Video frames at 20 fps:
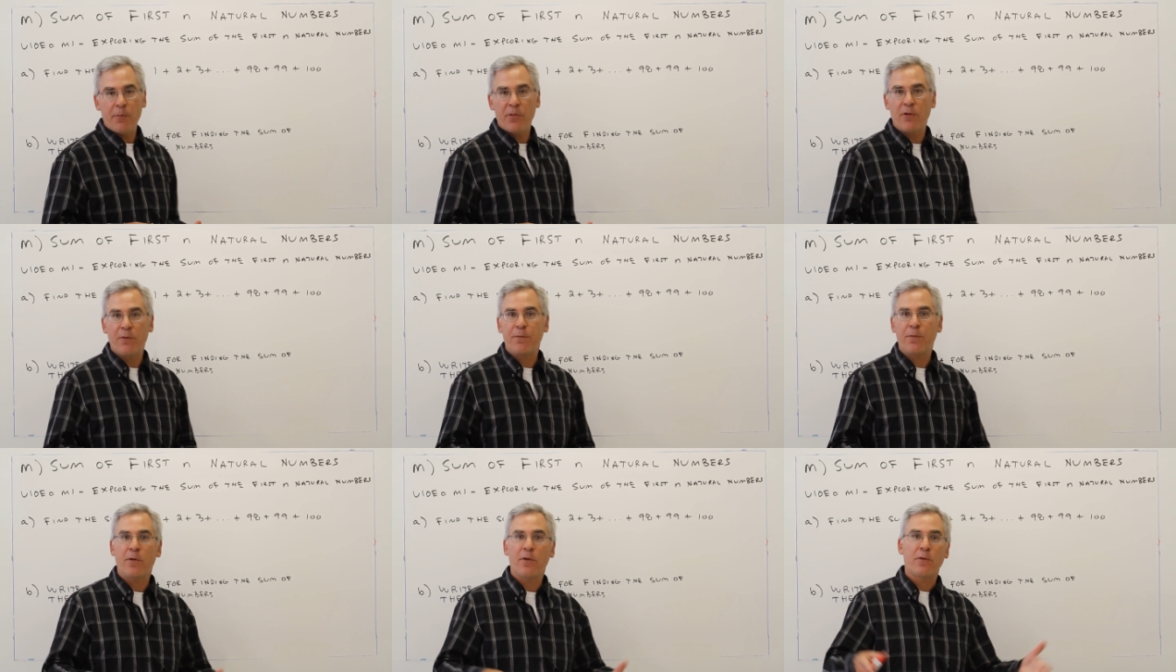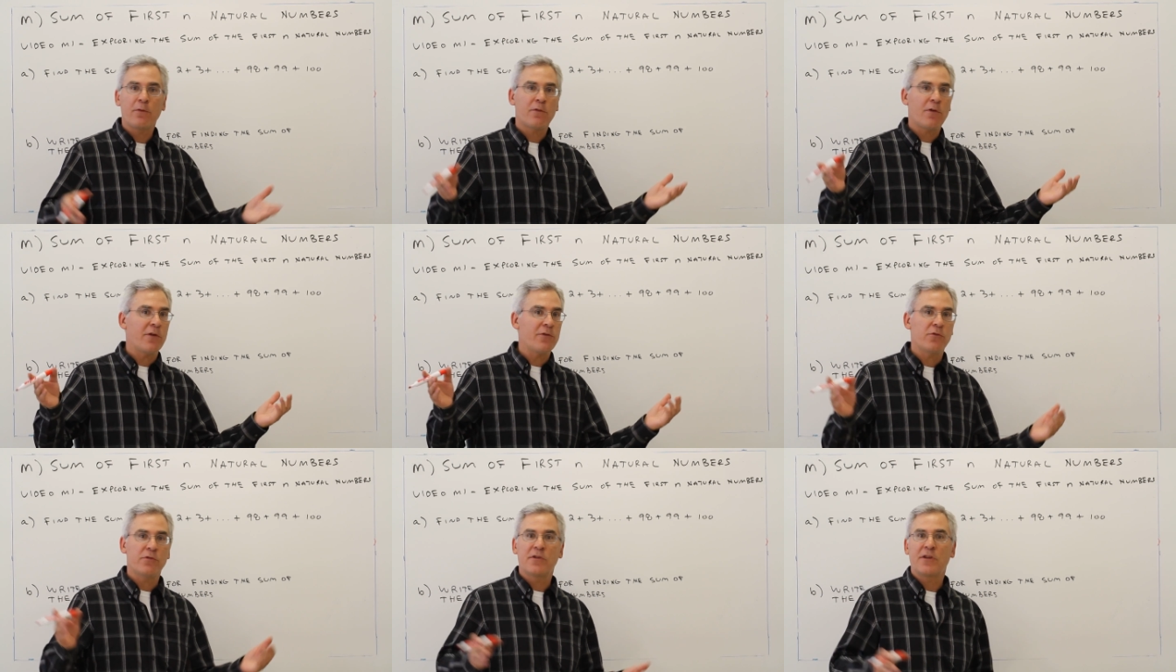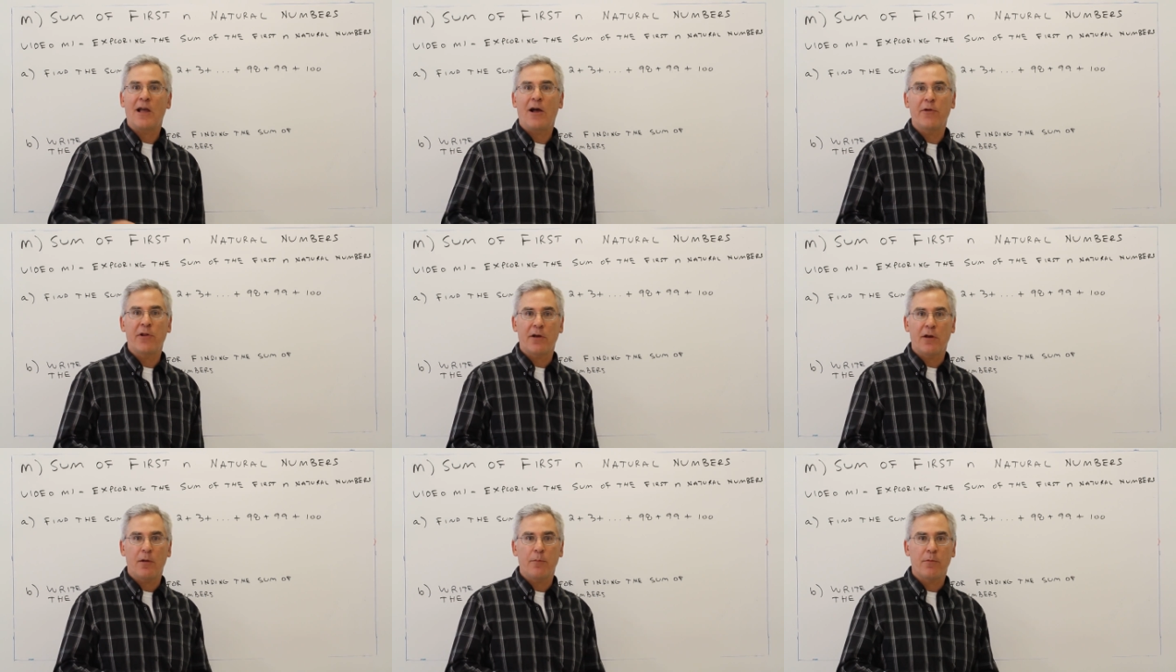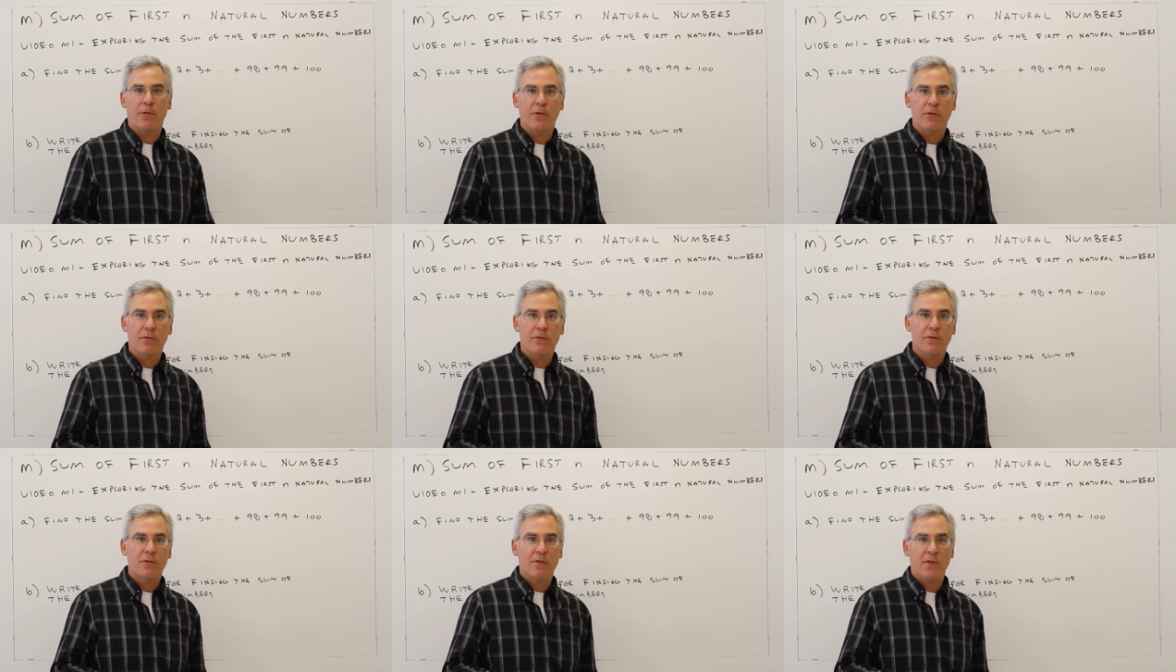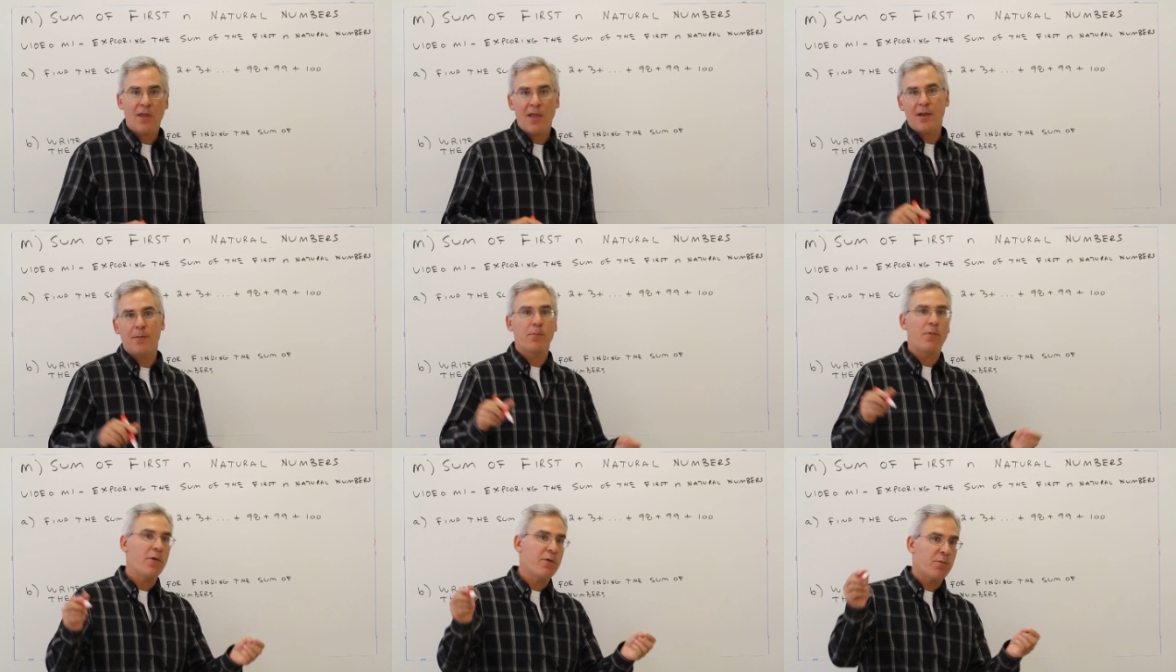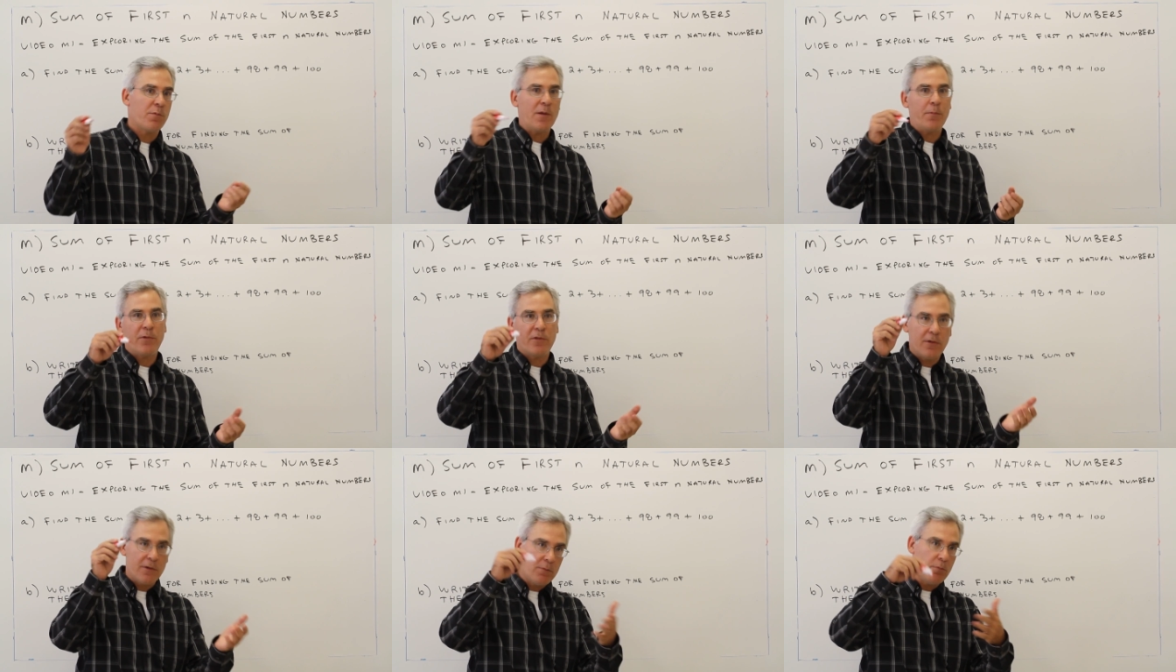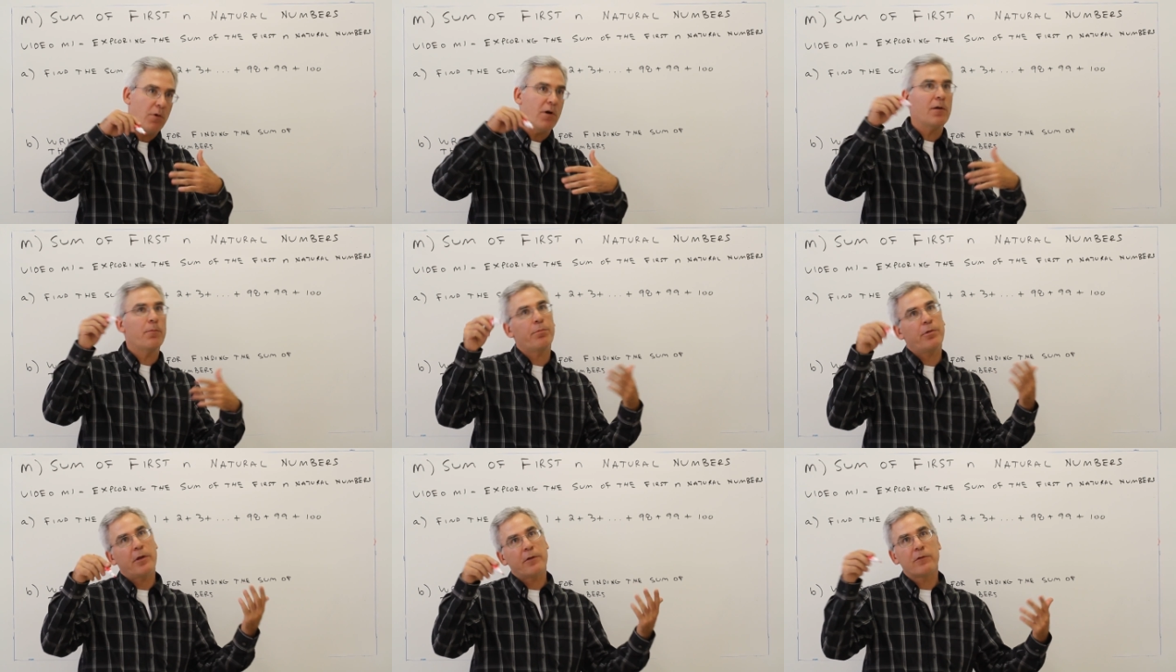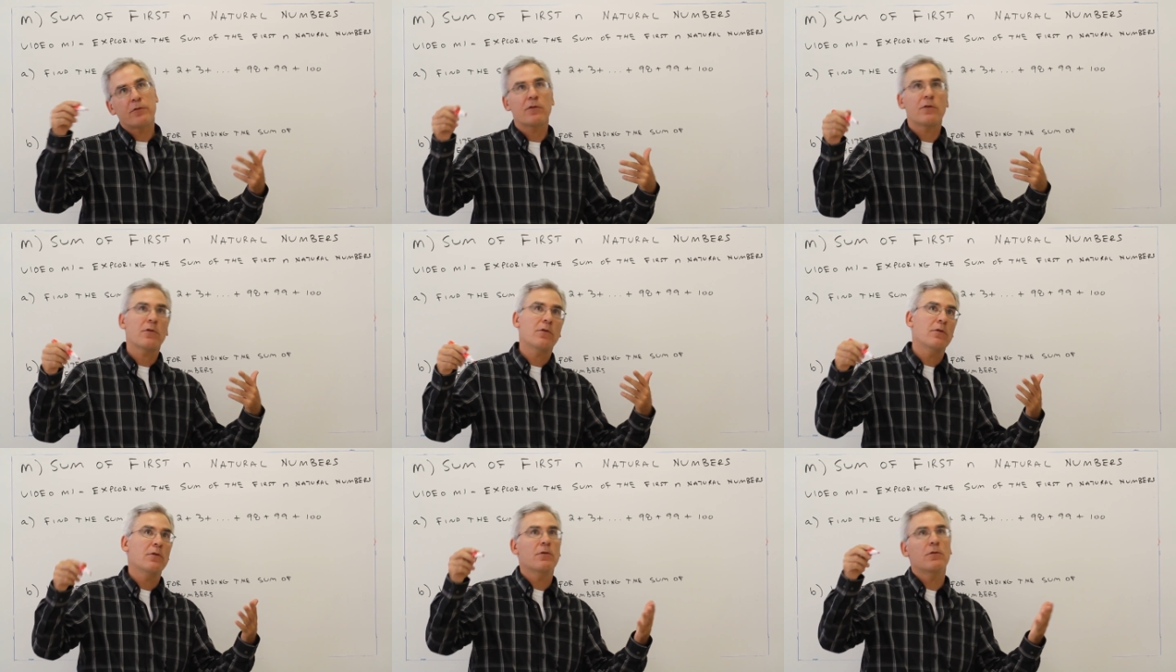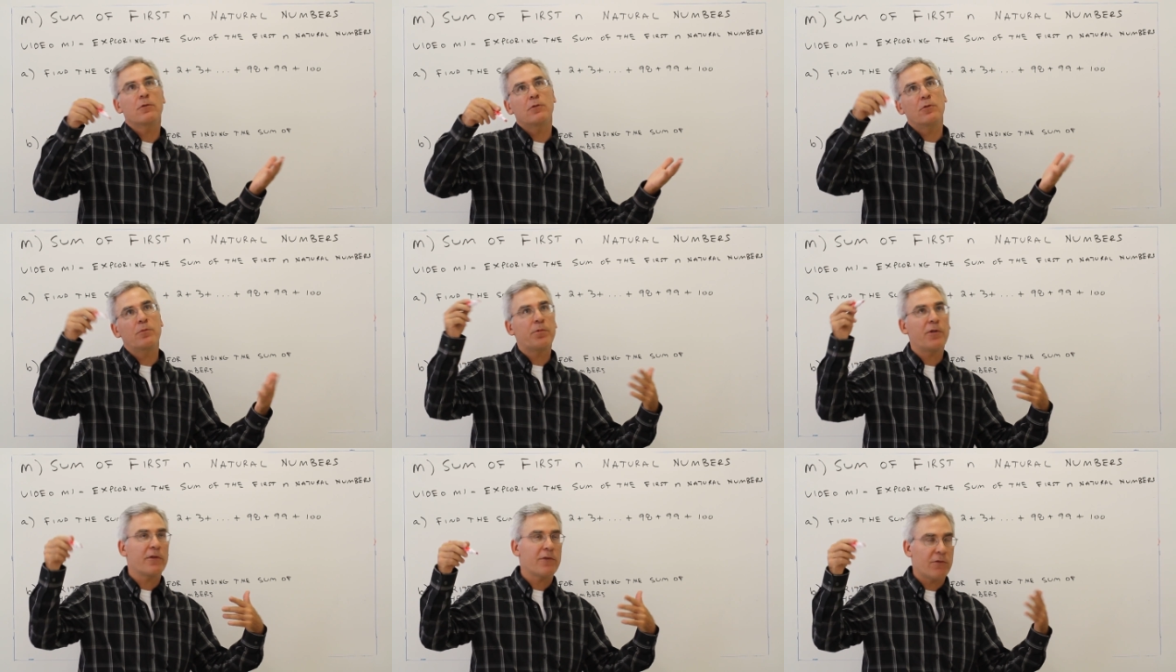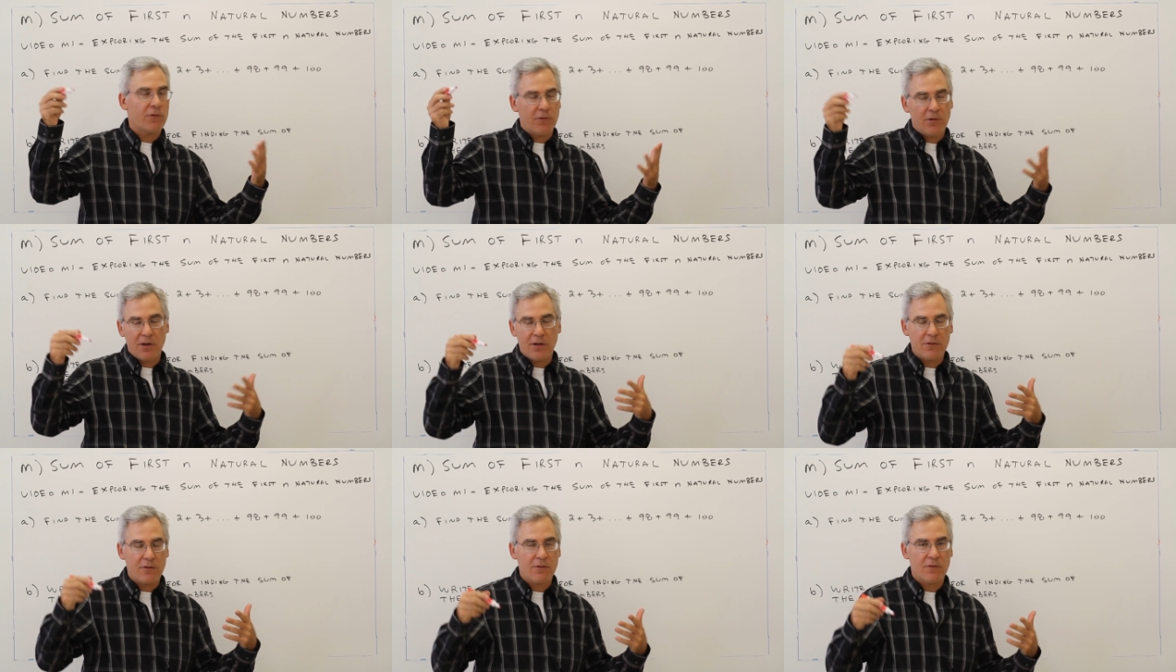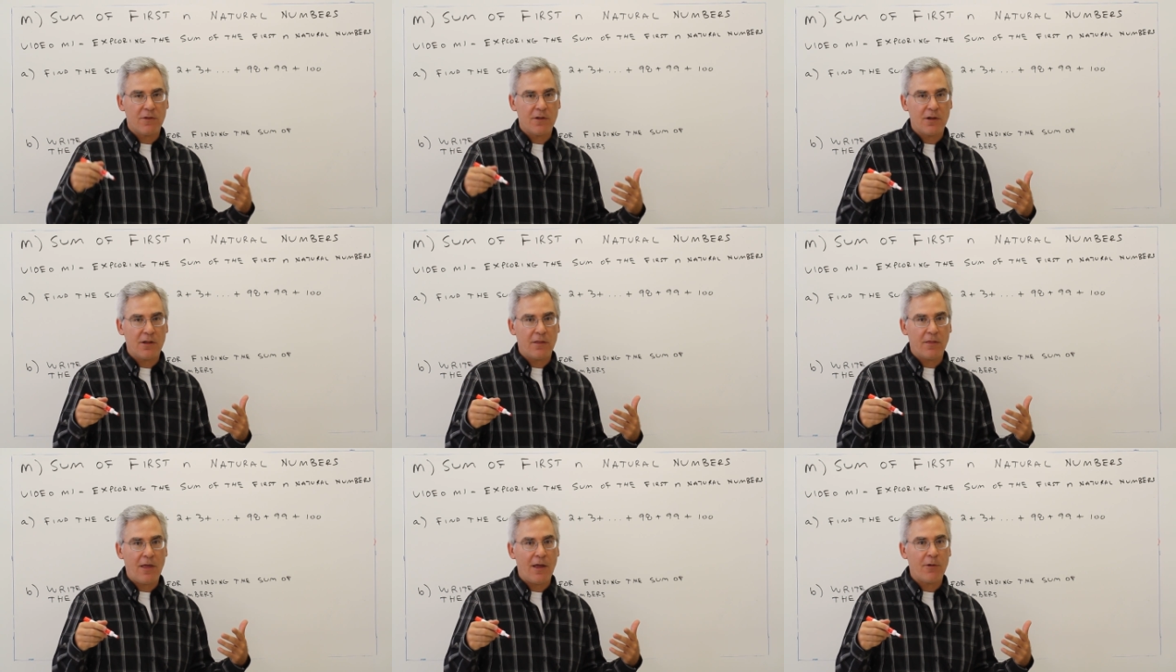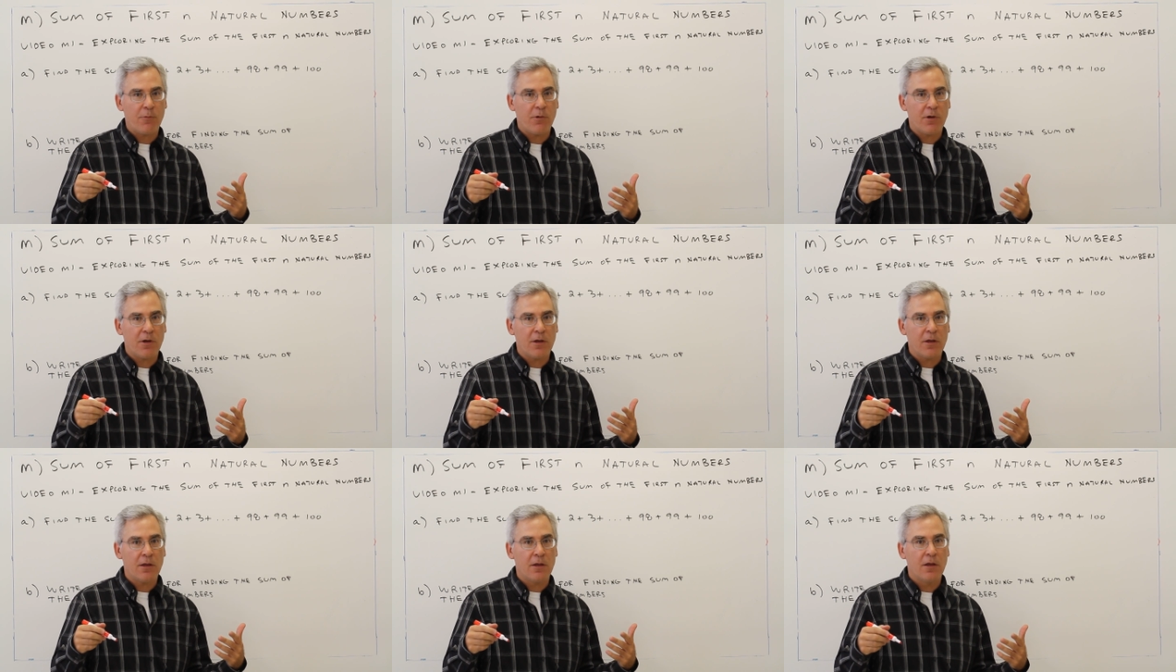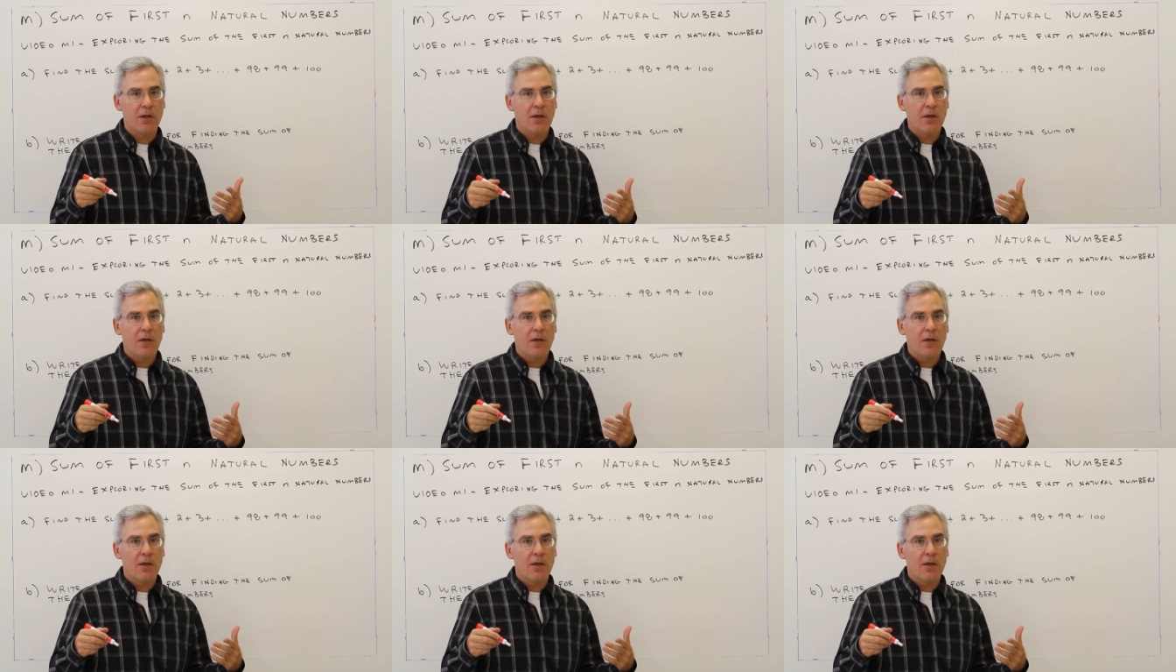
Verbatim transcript: of the first 100 counting numbers. And most people did 1 plus 2 plus 3 and just did it that way.